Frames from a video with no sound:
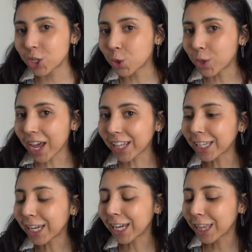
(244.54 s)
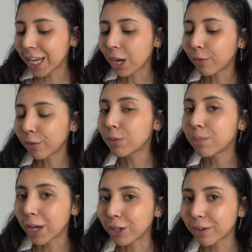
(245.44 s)
do that. Like, I think I'll feel
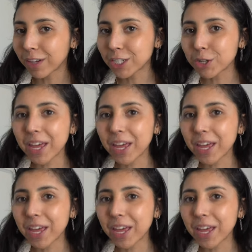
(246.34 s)
better if I do